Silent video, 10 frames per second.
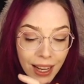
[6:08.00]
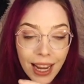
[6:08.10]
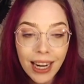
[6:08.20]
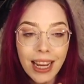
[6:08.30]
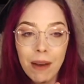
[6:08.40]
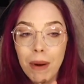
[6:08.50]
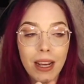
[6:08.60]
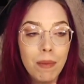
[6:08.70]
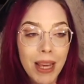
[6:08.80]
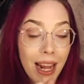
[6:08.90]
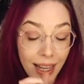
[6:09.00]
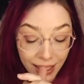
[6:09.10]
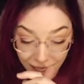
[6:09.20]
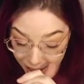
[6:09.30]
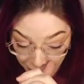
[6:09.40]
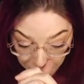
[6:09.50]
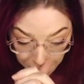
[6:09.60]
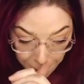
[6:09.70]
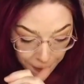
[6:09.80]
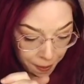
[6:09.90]
and I'm not going to be editing this out.
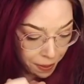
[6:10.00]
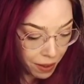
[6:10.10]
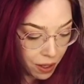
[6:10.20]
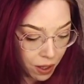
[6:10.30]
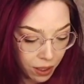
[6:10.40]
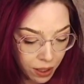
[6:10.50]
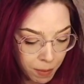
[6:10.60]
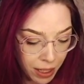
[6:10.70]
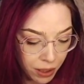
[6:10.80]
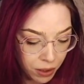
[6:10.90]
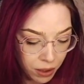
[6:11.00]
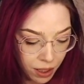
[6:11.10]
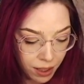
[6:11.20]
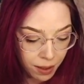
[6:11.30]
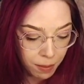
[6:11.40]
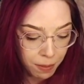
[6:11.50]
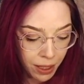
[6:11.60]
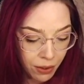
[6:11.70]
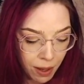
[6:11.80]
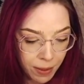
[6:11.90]
You can look at my little
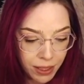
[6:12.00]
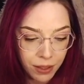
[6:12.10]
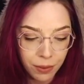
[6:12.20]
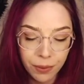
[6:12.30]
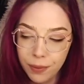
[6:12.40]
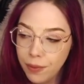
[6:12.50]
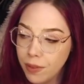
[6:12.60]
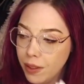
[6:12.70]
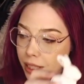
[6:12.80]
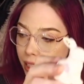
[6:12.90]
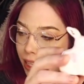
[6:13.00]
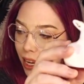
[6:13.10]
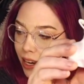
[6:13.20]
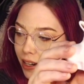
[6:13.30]
bunny rabbit, too. What do you think of that?